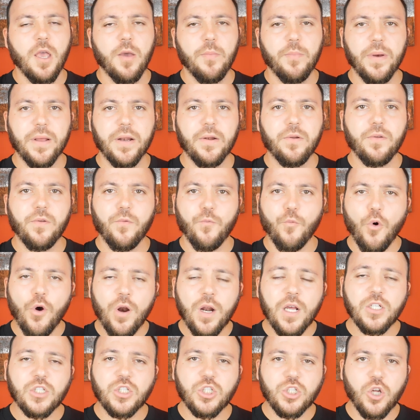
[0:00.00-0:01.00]
But what
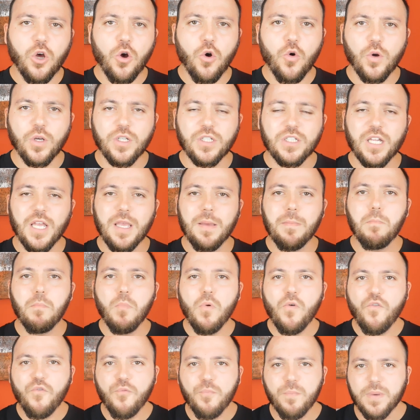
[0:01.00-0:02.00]
I saw is a
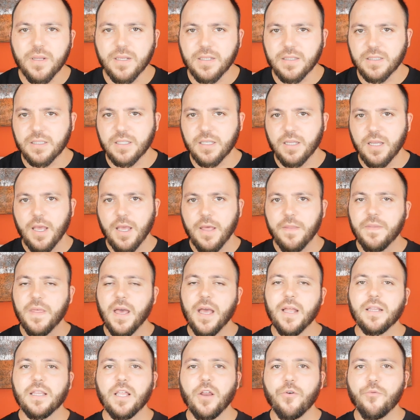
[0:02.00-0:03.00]
movement
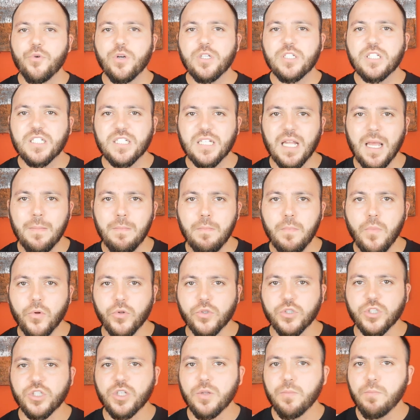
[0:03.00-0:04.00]
that
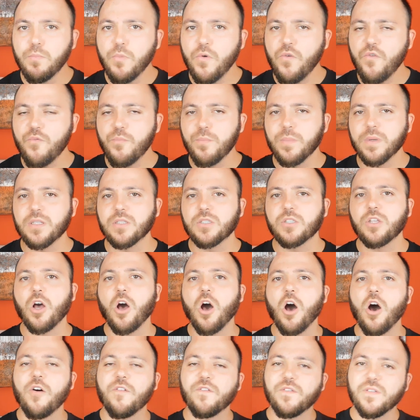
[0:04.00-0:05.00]
resembles the movement
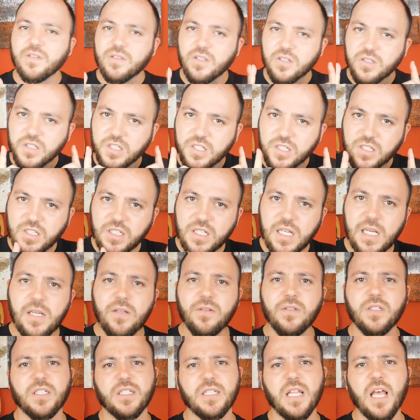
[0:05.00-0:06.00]
of the
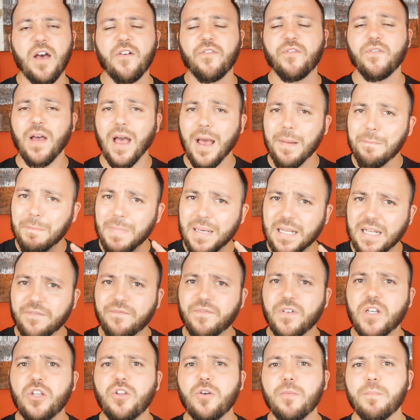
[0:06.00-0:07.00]
Sicilian Staff. I made a
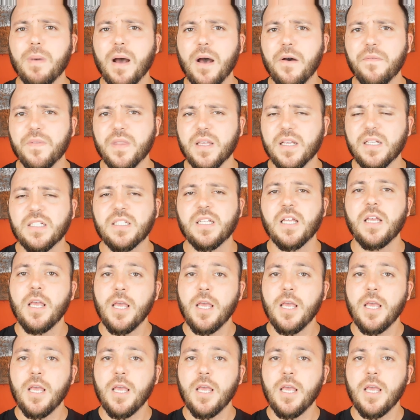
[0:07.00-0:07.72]
video about this.